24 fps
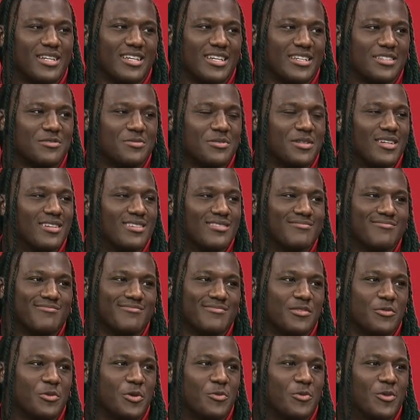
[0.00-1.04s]
guess what?
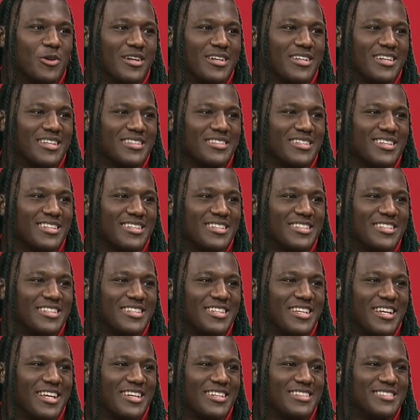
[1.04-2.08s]
We won at the end of the
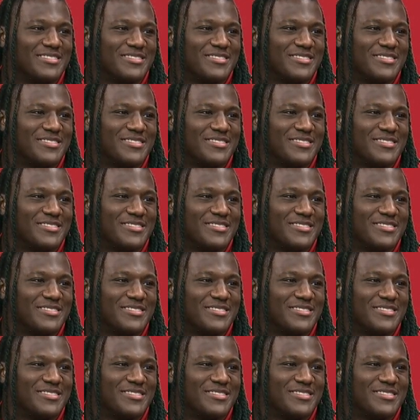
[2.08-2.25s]
day.